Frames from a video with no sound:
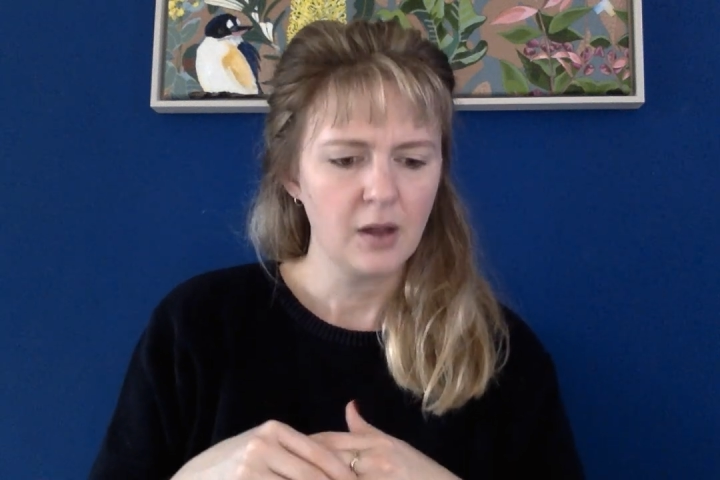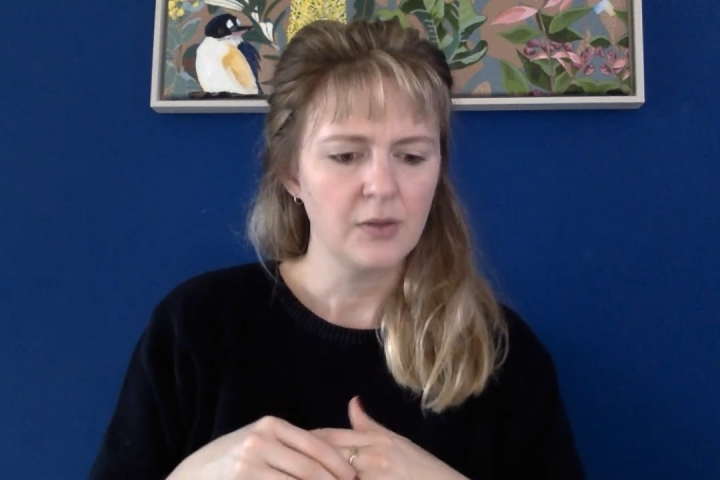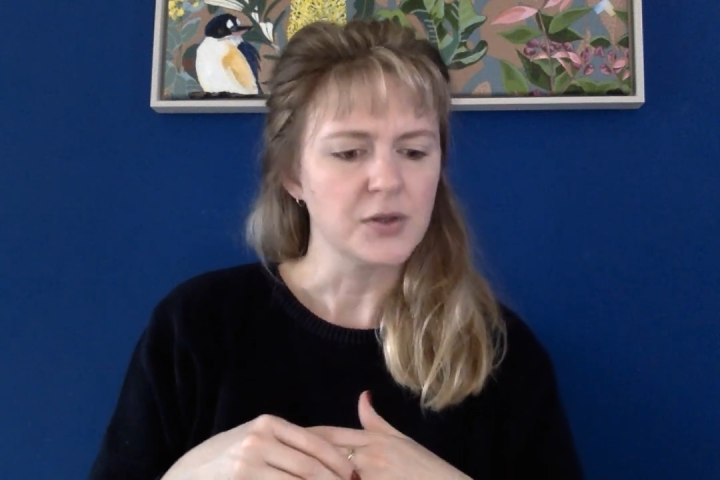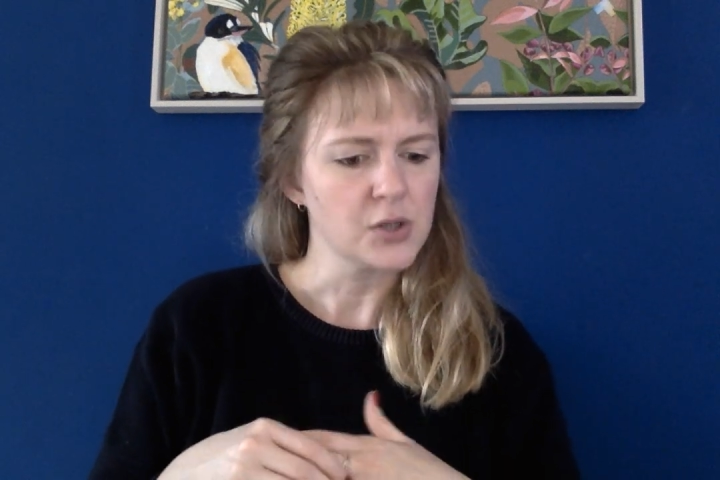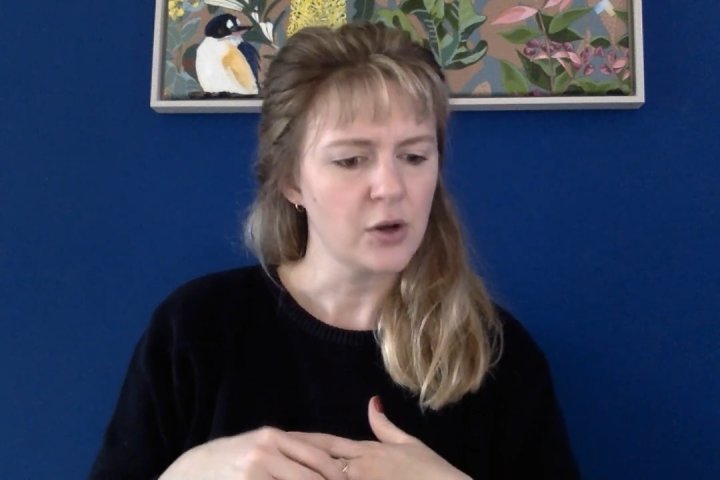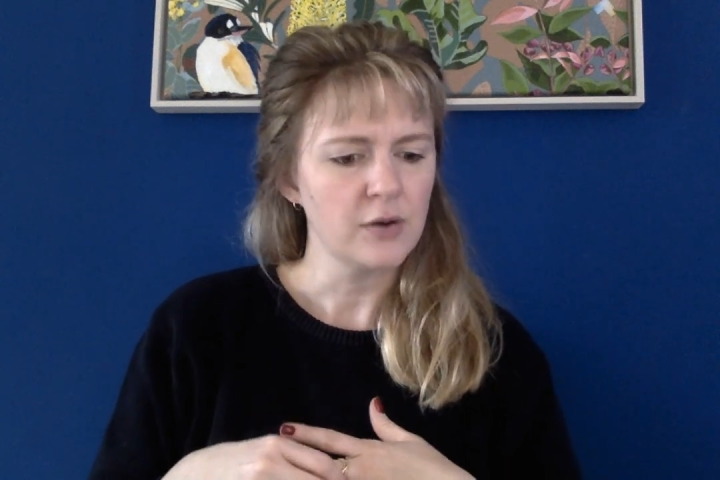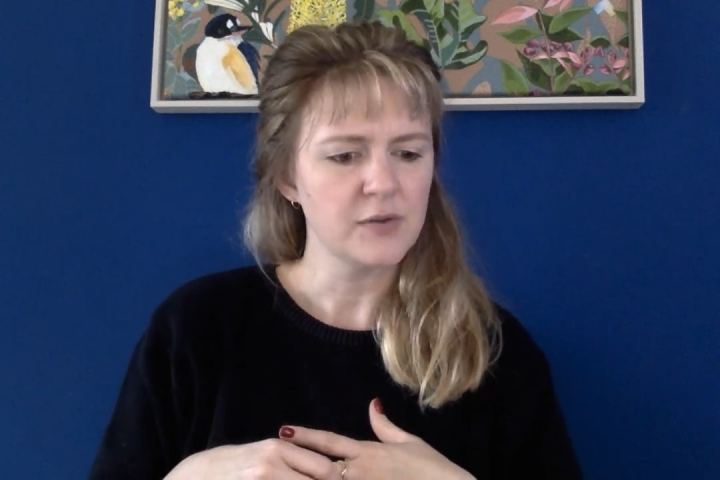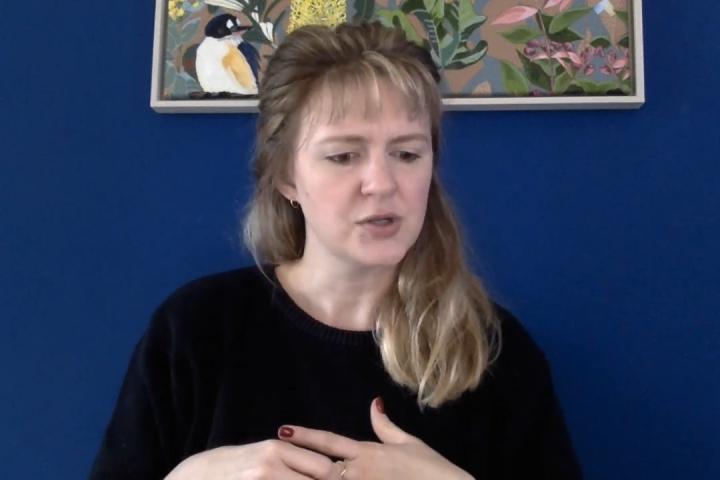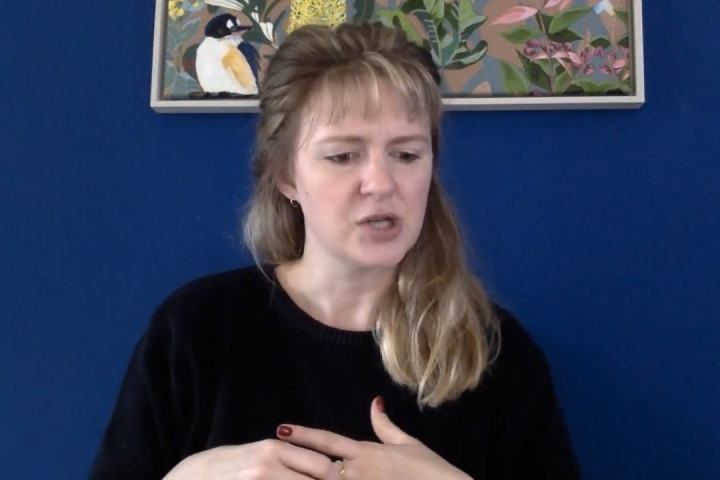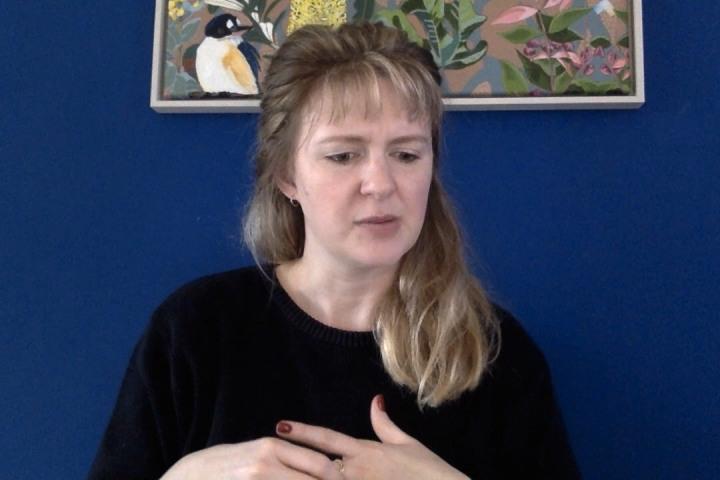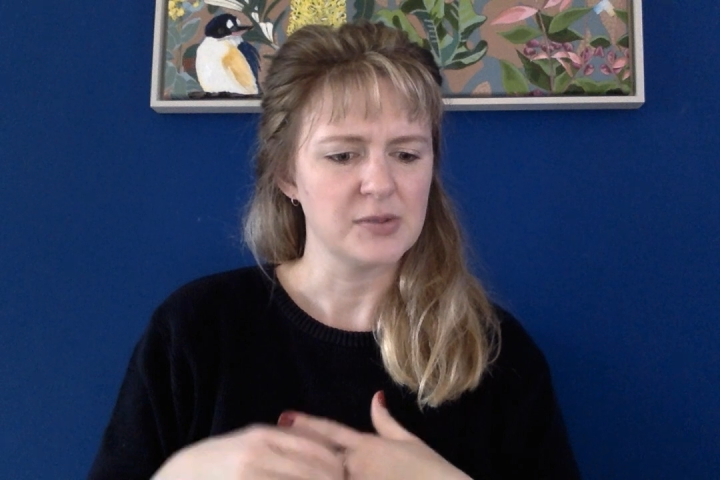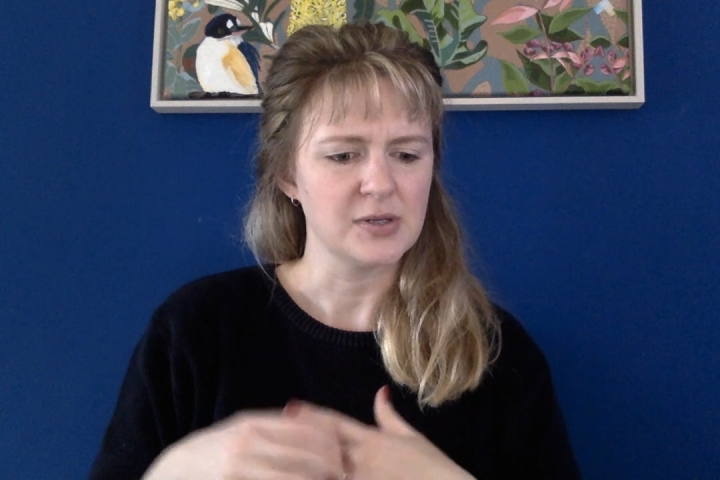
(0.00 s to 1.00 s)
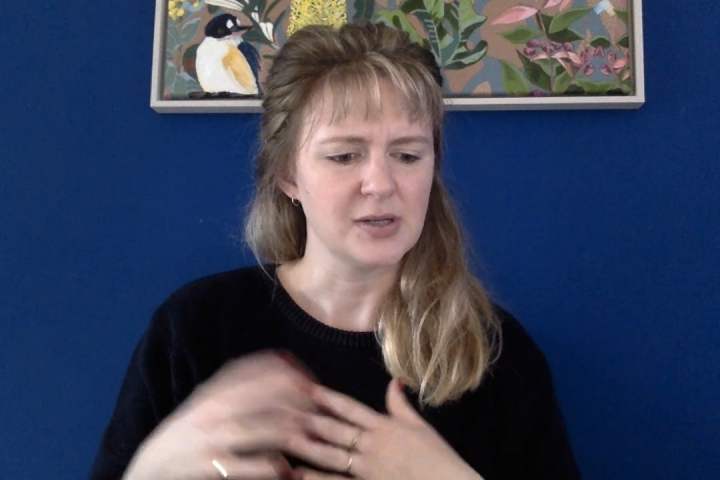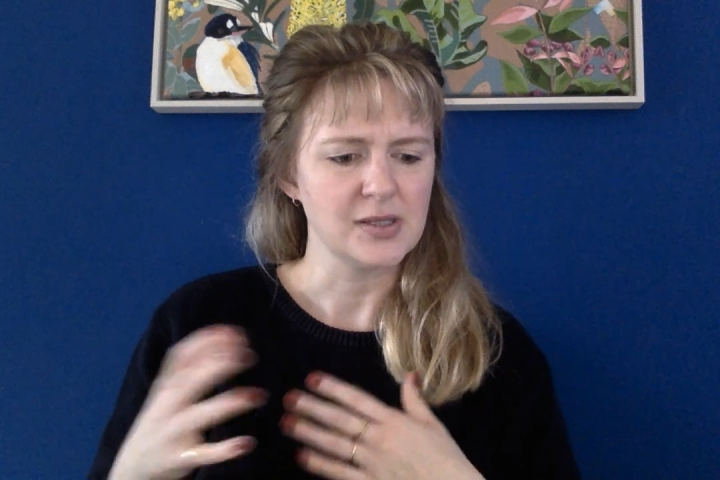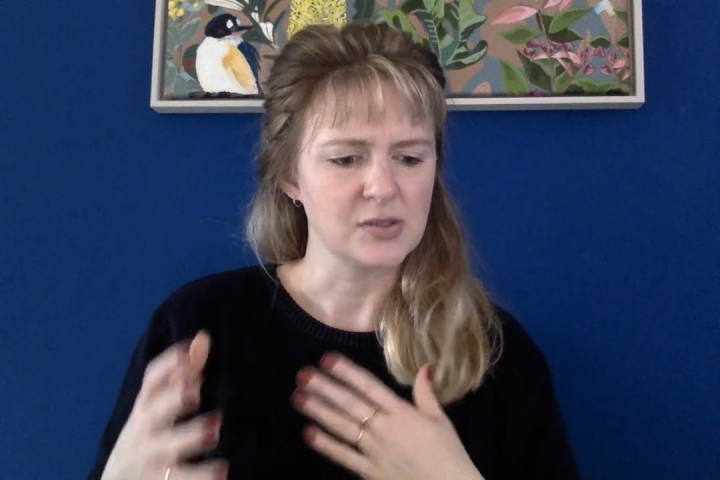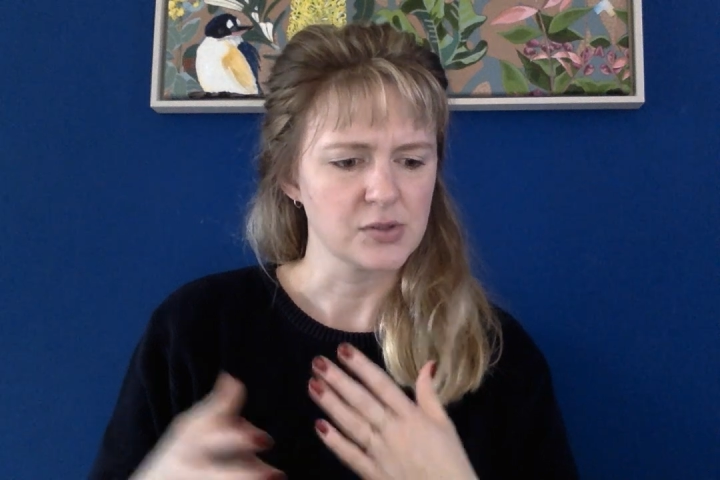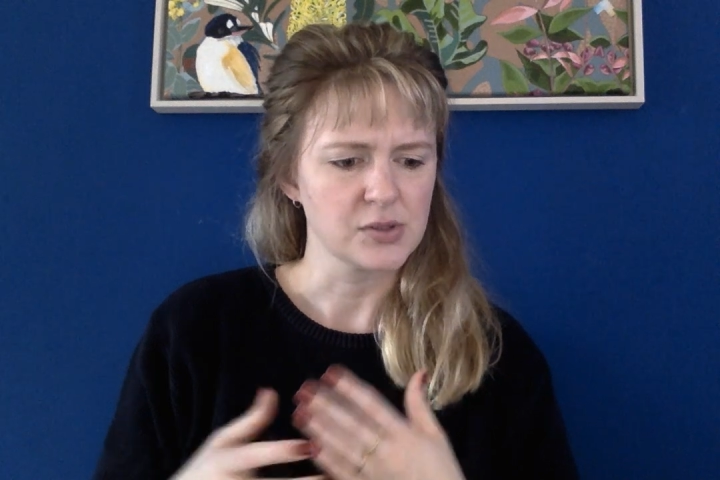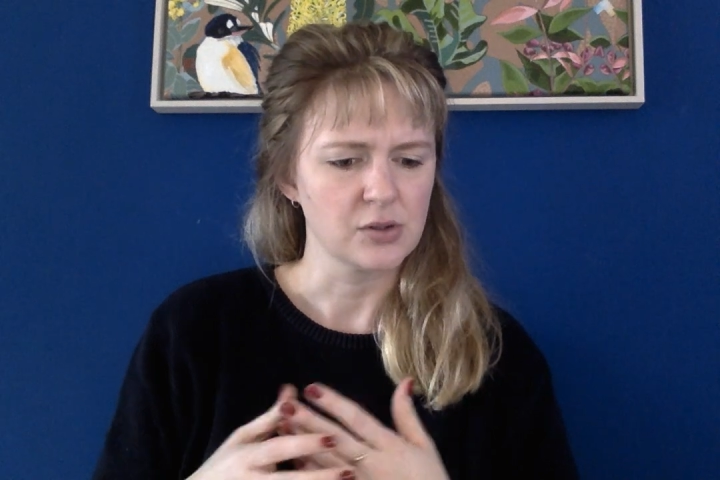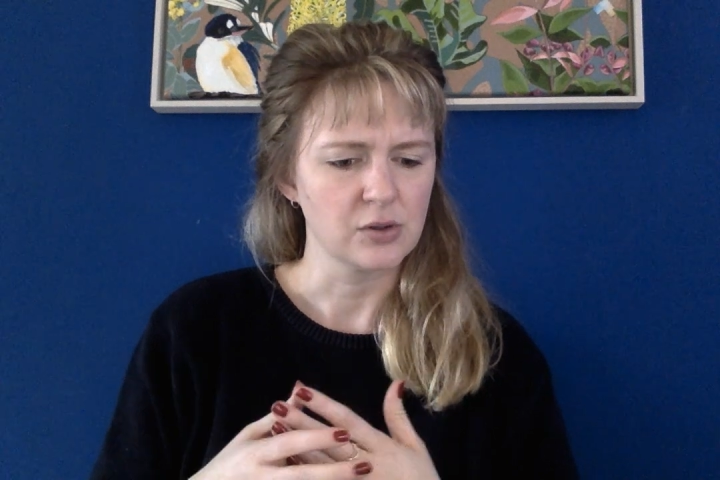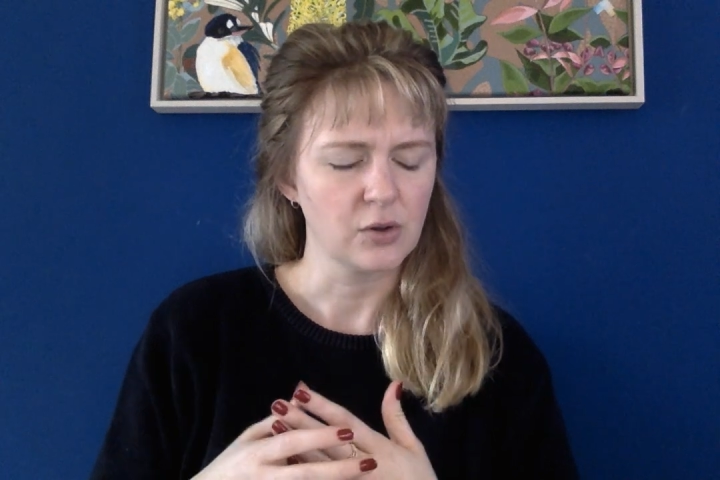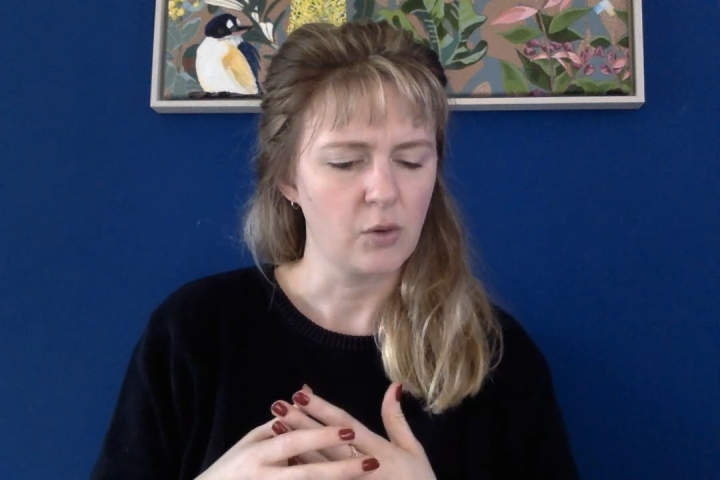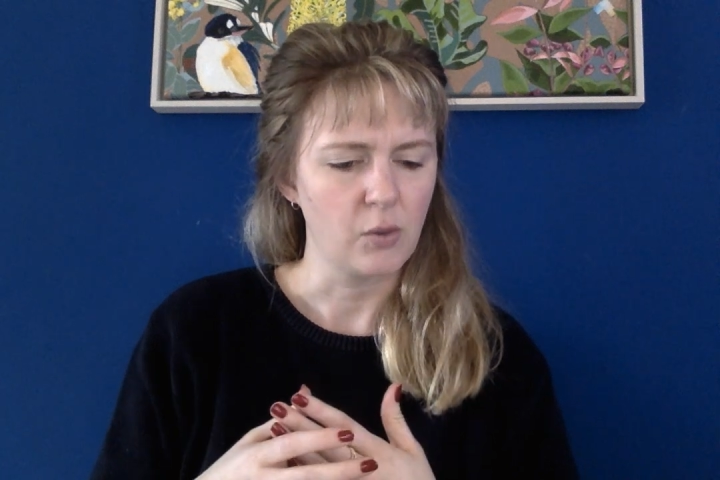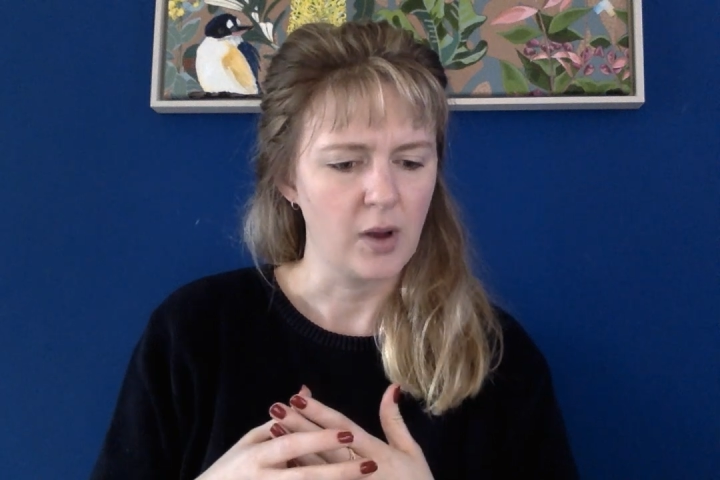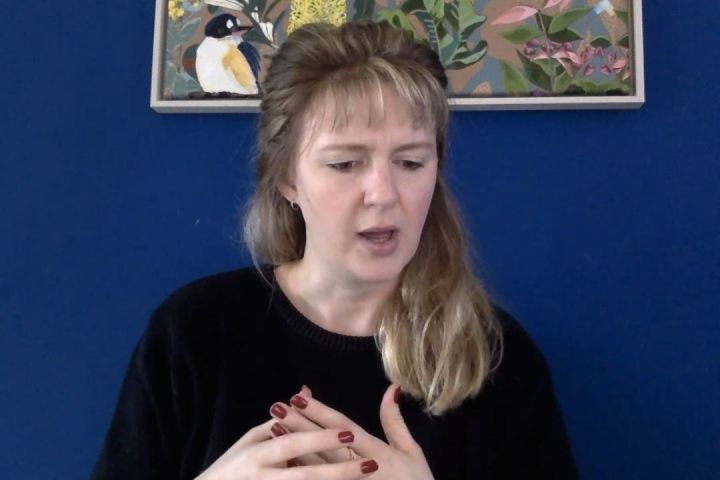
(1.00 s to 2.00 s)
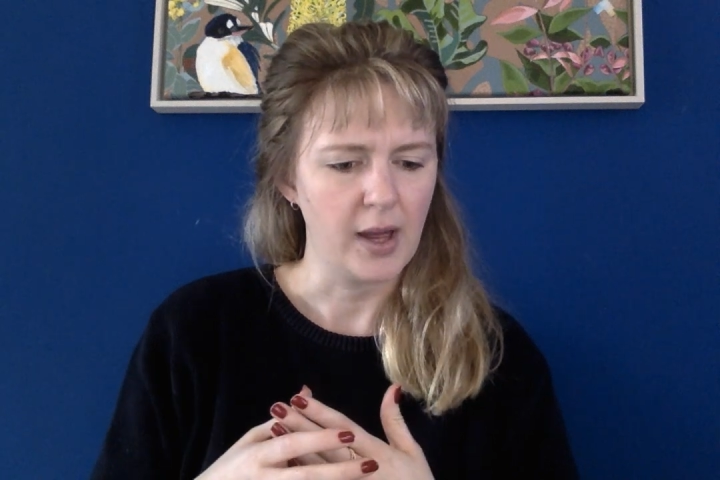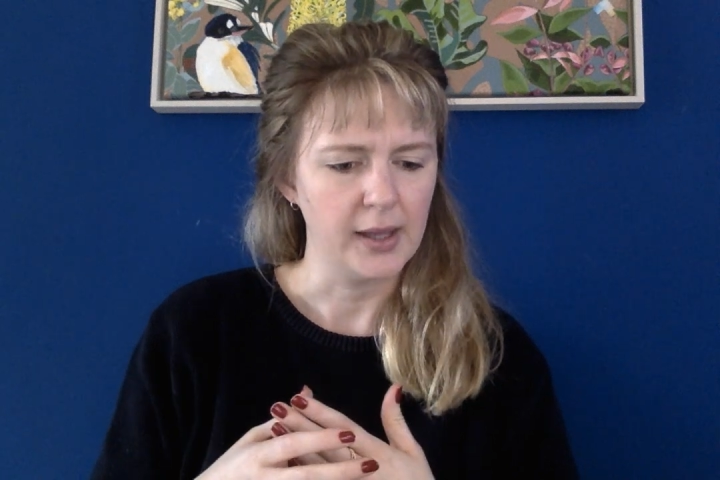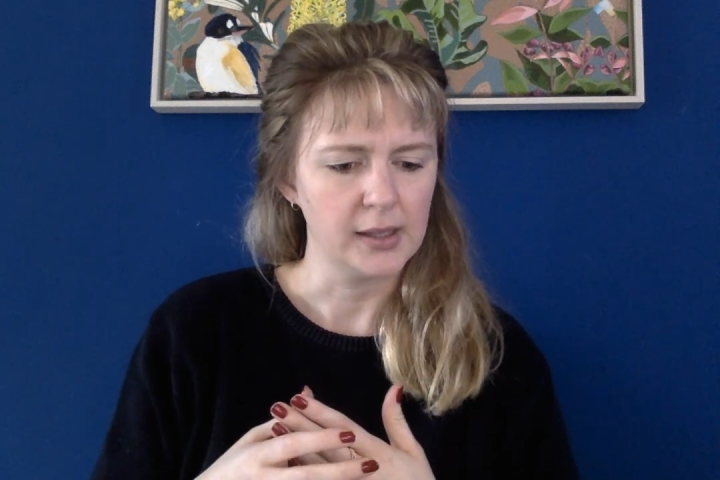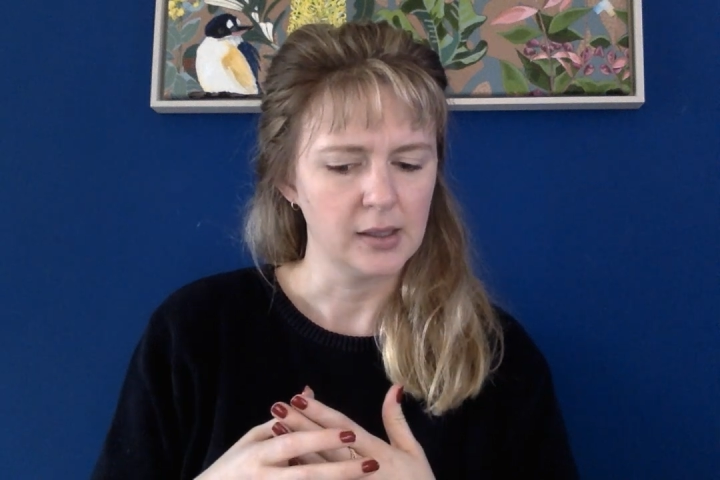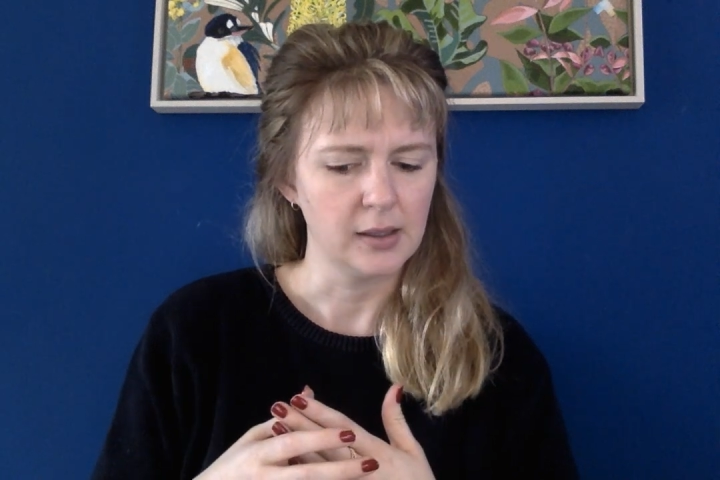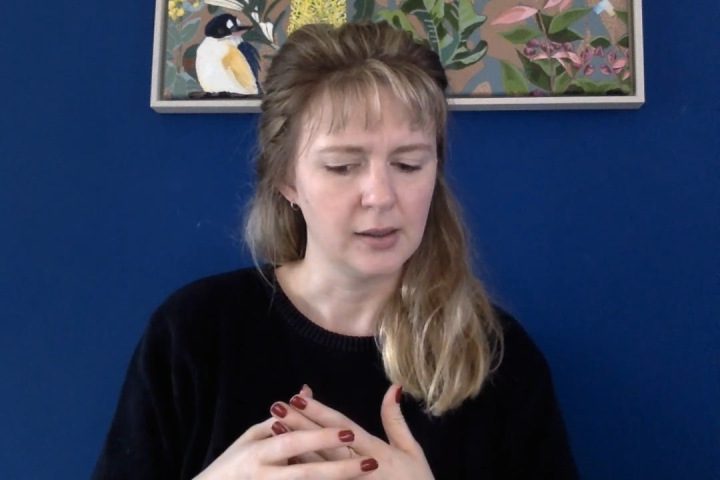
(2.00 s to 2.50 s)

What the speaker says: The tone of the chapter is also quite